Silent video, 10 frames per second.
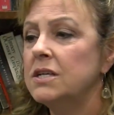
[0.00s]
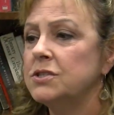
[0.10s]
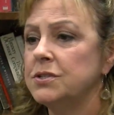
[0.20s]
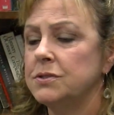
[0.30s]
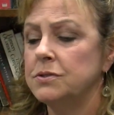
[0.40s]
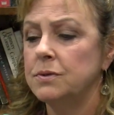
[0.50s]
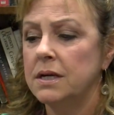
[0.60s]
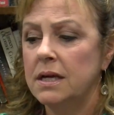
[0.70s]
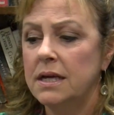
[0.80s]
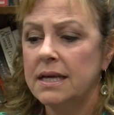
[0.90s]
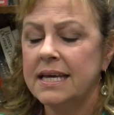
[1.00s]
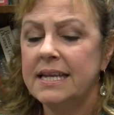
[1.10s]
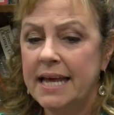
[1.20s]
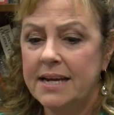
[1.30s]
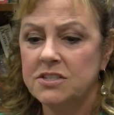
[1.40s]
to
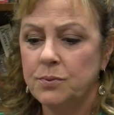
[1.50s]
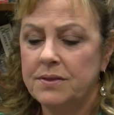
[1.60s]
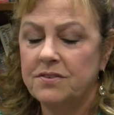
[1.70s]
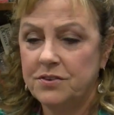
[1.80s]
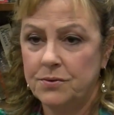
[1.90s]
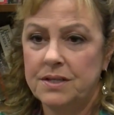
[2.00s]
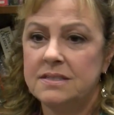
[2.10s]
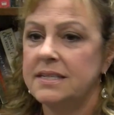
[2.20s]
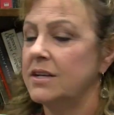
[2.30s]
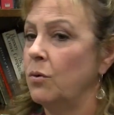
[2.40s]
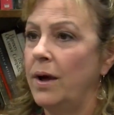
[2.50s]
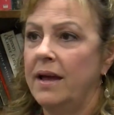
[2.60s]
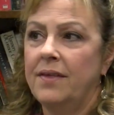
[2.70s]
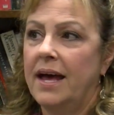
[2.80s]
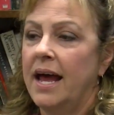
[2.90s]
connect with students in a way
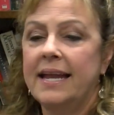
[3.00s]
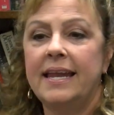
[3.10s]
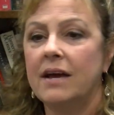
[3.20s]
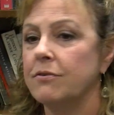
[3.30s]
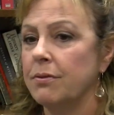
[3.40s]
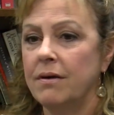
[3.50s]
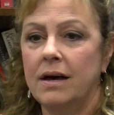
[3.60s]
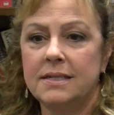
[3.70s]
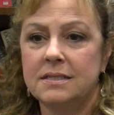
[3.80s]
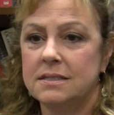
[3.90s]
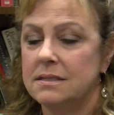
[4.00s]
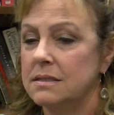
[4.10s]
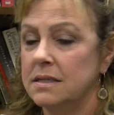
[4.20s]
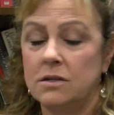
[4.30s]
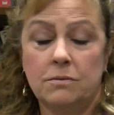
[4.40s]
that I never thought,
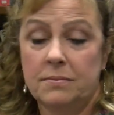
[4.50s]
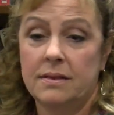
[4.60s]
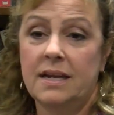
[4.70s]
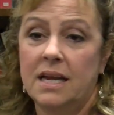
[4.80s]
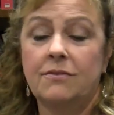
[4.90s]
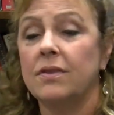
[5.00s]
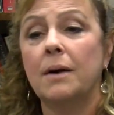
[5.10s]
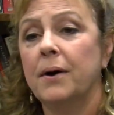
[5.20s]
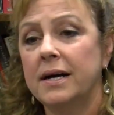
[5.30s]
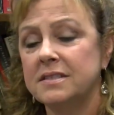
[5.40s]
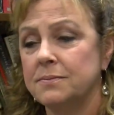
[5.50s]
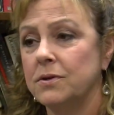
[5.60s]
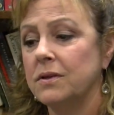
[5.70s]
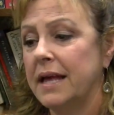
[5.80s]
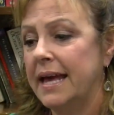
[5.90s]
you know, that I never thought
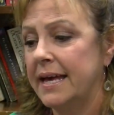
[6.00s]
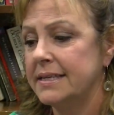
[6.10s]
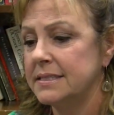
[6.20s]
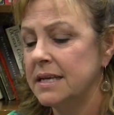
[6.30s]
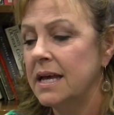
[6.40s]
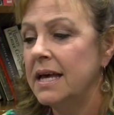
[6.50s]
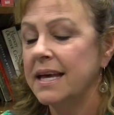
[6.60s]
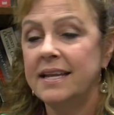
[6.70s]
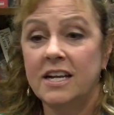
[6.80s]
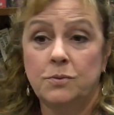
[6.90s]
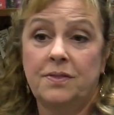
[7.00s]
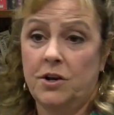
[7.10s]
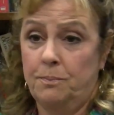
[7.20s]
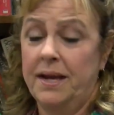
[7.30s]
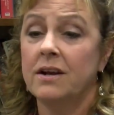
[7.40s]
possible. And connect with
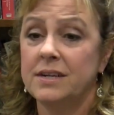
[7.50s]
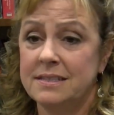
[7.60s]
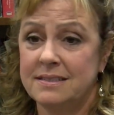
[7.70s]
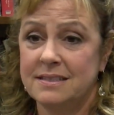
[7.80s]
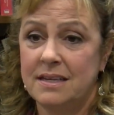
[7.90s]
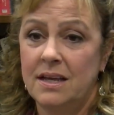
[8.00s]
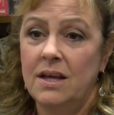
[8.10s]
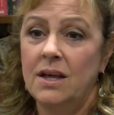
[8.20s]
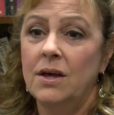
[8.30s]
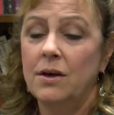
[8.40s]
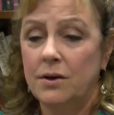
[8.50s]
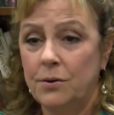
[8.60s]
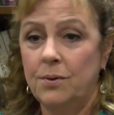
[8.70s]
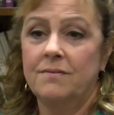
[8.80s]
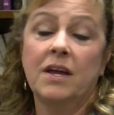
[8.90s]
their parents
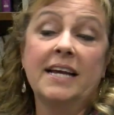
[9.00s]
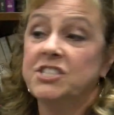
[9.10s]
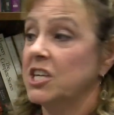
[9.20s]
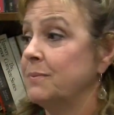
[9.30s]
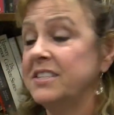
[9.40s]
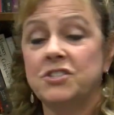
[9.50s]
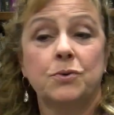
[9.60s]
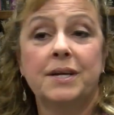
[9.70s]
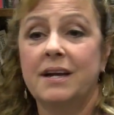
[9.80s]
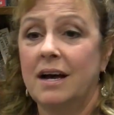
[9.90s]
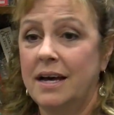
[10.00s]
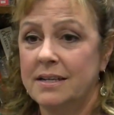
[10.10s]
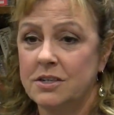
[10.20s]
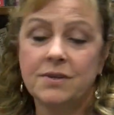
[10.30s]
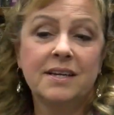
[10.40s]
who have, you know, I share my story on
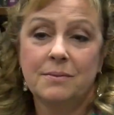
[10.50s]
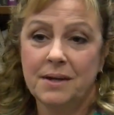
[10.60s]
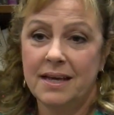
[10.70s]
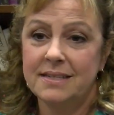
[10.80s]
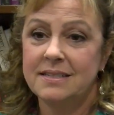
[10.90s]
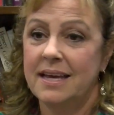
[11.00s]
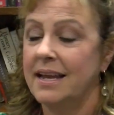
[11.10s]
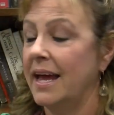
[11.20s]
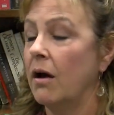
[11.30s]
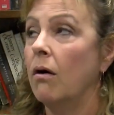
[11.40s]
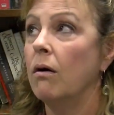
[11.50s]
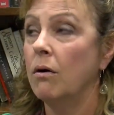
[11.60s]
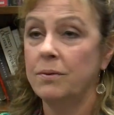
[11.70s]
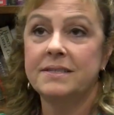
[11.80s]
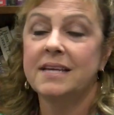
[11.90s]
curriculum nights, and I
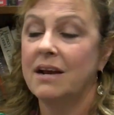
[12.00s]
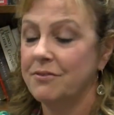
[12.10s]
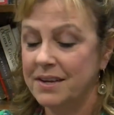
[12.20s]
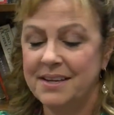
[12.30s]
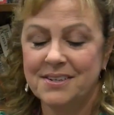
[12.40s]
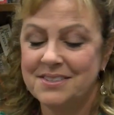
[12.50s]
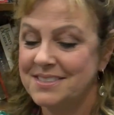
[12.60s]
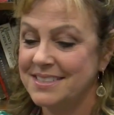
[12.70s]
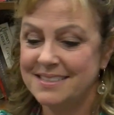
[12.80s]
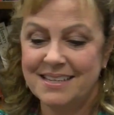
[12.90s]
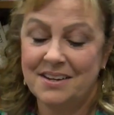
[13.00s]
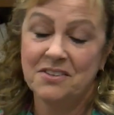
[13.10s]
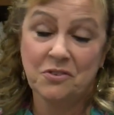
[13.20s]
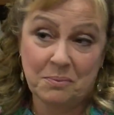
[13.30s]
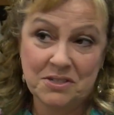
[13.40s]
always, every year since, and it's
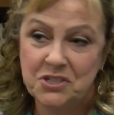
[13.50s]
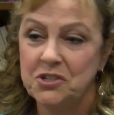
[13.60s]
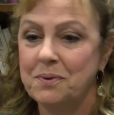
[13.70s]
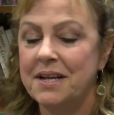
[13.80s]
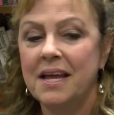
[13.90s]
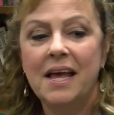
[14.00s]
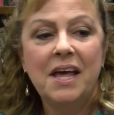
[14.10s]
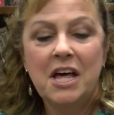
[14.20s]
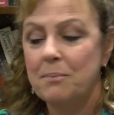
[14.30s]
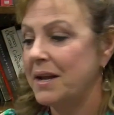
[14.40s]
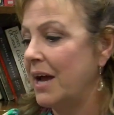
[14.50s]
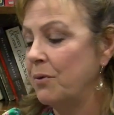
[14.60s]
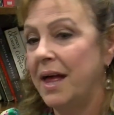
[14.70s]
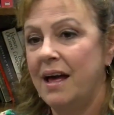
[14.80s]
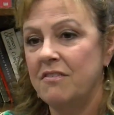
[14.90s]
only been two, but, but I will
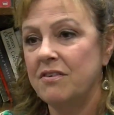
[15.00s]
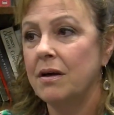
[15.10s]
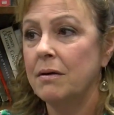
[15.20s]
have